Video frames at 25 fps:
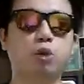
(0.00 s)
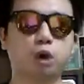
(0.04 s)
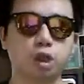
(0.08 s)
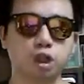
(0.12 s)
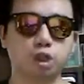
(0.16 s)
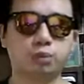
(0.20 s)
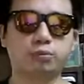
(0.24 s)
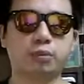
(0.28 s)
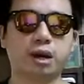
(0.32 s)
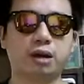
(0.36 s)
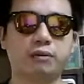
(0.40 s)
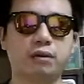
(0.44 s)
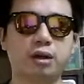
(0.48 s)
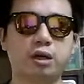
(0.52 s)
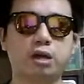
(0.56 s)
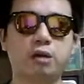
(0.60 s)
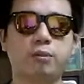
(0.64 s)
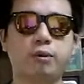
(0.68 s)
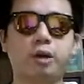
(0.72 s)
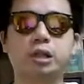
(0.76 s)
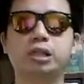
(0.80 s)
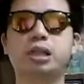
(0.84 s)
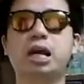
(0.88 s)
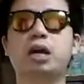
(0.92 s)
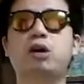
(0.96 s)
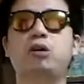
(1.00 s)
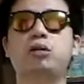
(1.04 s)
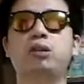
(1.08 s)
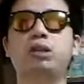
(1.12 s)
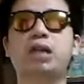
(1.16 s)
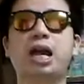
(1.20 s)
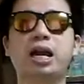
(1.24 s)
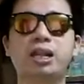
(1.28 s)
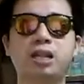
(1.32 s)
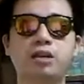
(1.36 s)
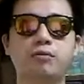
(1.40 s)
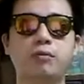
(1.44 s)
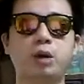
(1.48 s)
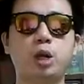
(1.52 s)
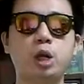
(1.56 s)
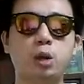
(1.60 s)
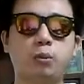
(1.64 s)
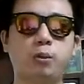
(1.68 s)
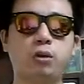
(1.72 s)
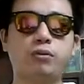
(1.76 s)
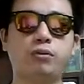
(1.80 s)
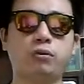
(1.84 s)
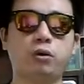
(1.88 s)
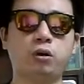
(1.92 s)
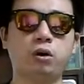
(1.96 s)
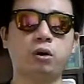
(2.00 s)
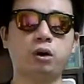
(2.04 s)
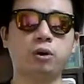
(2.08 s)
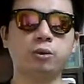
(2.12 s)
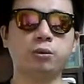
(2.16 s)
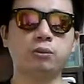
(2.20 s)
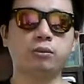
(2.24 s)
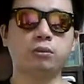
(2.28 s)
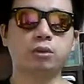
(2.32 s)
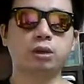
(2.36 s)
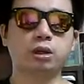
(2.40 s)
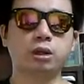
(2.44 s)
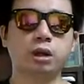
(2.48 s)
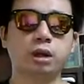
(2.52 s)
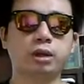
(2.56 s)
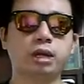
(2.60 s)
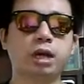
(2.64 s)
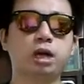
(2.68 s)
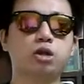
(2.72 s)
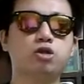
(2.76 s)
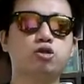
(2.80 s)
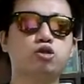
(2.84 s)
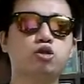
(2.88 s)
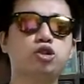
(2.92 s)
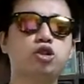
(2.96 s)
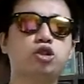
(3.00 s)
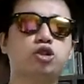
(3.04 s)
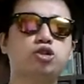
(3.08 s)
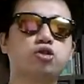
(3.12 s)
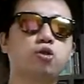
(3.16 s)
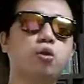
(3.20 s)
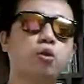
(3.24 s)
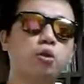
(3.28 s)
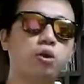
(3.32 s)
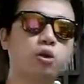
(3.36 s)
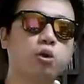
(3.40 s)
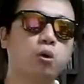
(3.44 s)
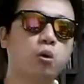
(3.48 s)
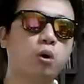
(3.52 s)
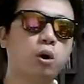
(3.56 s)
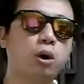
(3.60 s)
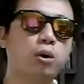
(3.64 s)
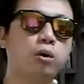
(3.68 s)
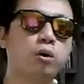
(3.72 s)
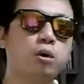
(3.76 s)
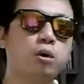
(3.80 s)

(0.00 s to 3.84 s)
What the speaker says: watched my video because I got done the video before. okay, to show you,